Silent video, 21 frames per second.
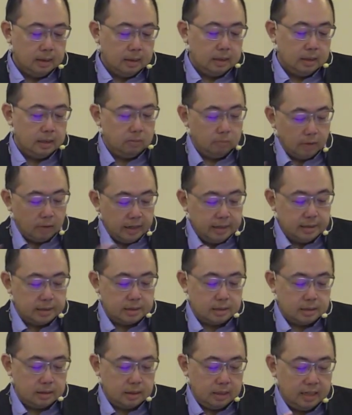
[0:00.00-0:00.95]
He
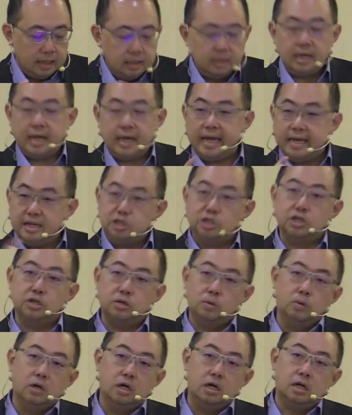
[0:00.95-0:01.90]
writes, in the
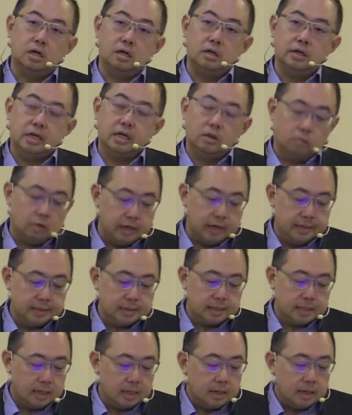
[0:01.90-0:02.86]
ancient world, he writes,